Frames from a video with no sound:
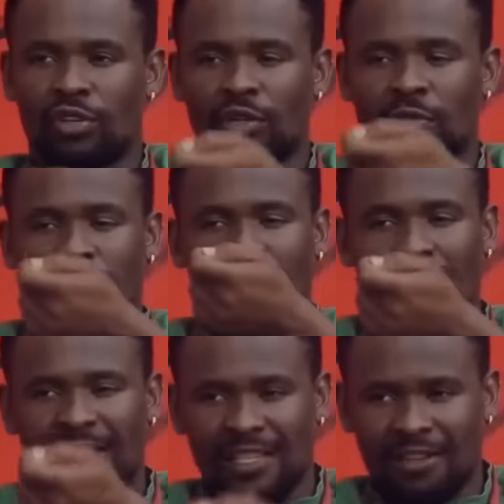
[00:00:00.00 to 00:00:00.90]
only way to
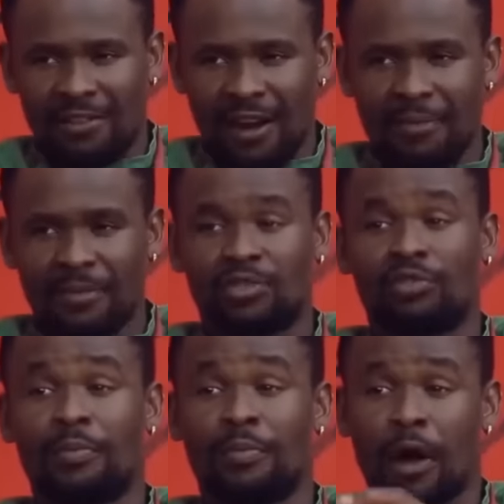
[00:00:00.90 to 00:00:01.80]
lessen crime is to
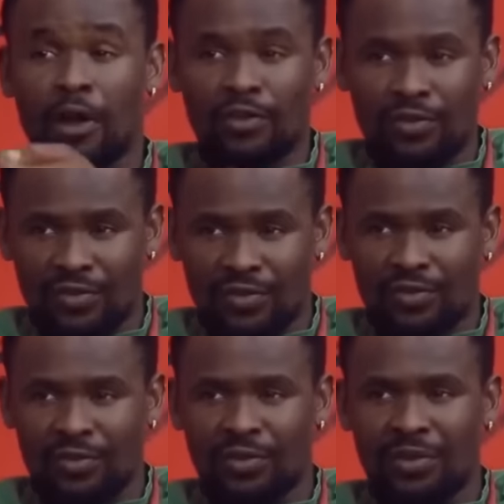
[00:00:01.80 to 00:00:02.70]
empower youths.
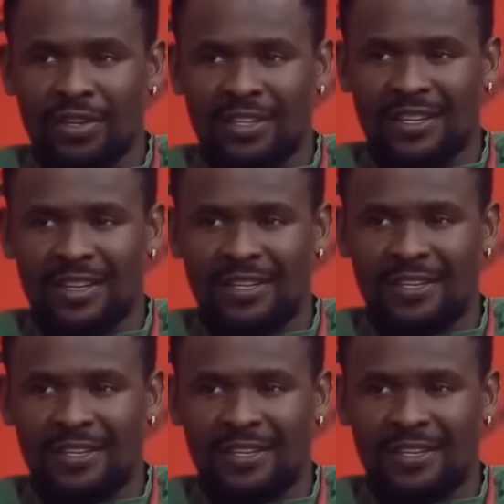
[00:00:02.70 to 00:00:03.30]
You understand?